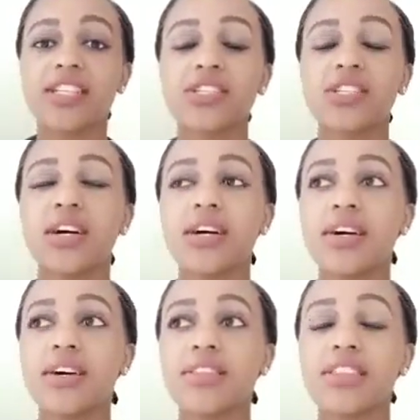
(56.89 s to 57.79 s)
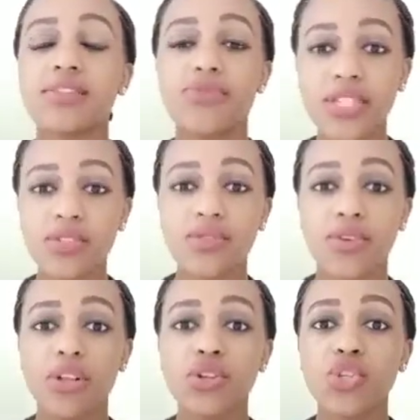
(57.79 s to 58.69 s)
So first of
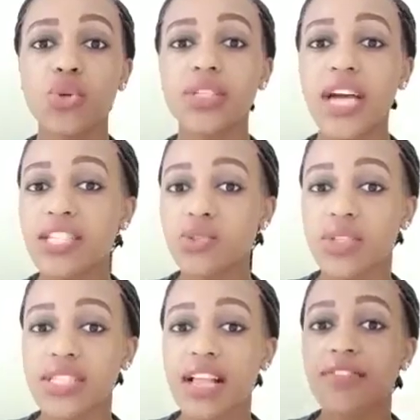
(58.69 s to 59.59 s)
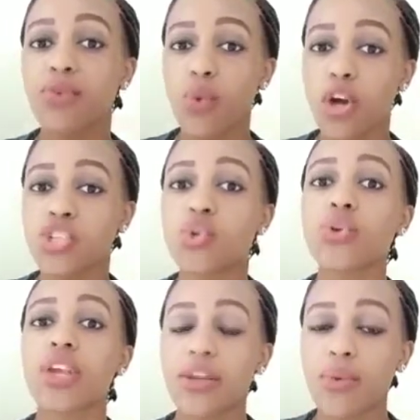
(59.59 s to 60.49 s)
all, you should ask yourself what you
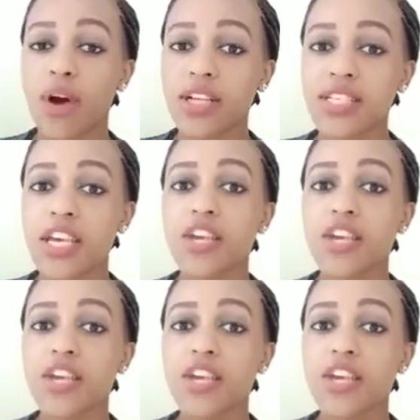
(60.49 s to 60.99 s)
really want.